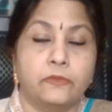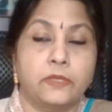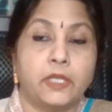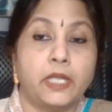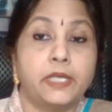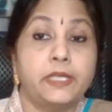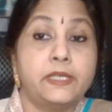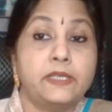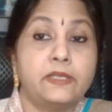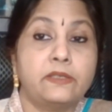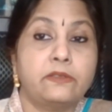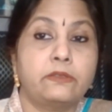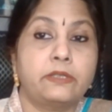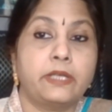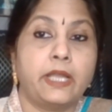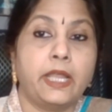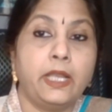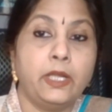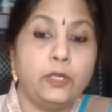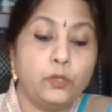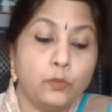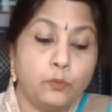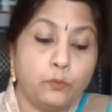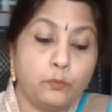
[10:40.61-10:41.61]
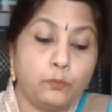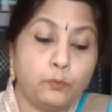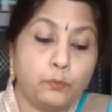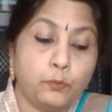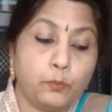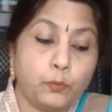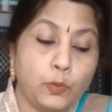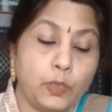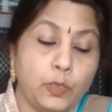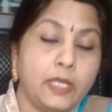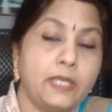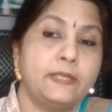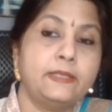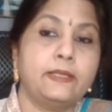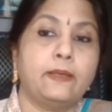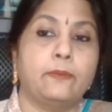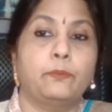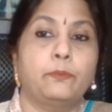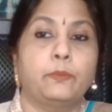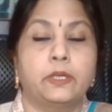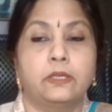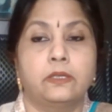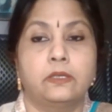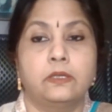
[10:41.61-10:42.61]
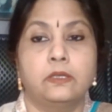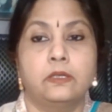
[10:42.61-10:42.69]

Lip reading: that is trying to pull us up,